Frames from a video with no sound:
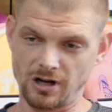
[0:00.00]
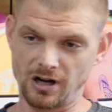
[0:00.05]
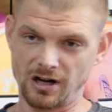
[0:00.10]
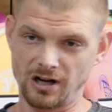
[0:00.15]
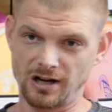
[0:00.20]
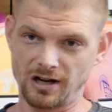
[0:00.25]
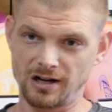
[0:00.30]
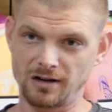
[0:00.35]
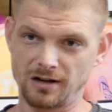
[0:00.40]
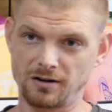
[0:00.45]

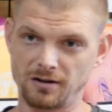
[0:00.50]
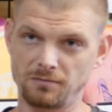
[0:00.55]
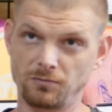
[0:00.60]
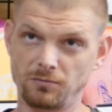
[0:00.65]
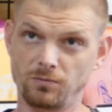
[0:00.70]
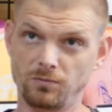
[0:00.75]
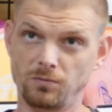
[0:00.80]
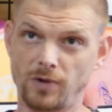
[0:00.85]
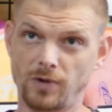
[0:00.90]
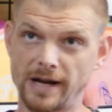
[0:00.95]
uh,
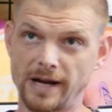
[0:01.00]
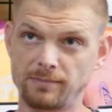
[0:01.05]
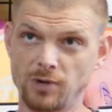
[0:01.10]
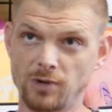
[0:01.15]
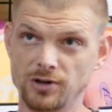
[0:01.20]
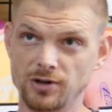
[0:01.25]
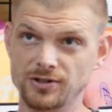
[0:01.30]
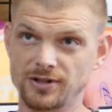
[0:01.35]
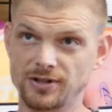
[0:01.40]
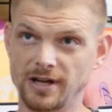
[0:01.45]
like
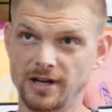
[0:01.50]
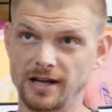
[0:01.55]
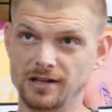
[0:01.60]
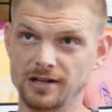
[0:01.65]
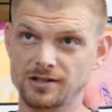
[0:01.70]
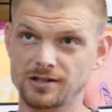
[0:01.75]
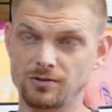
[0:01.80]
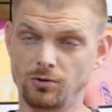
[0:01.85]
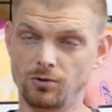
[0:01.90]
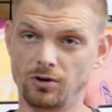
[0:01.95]
most
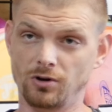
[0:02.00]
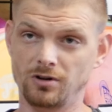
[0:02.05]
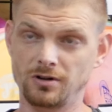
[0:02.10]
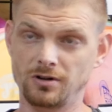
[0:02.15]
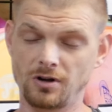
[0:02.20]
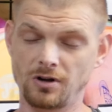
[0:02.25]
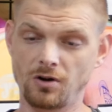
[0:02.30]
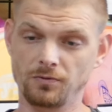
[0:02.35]
things, well,